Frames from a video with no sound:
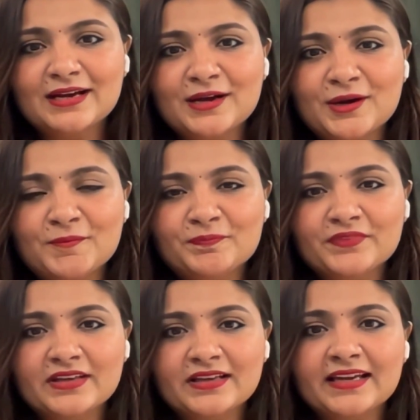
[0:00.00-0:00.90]

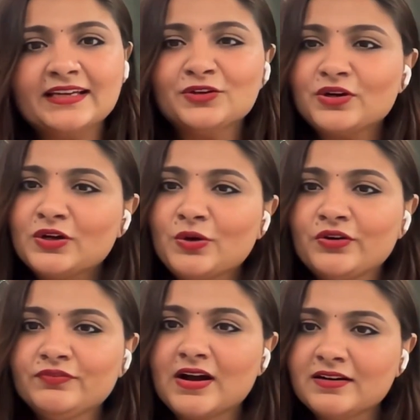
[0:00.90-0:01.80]
like, a
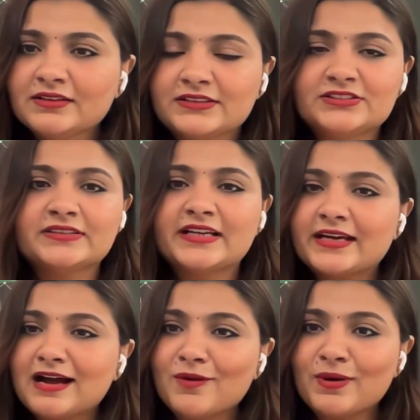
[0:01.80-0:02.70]
lot of our condition,
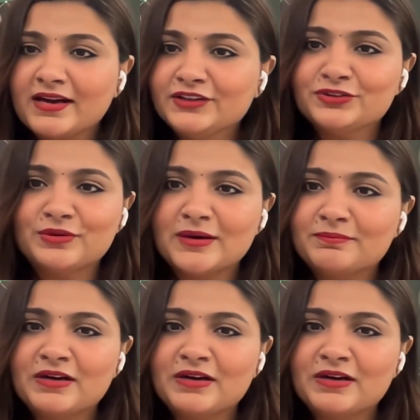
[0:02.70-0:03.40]
like how I grew up,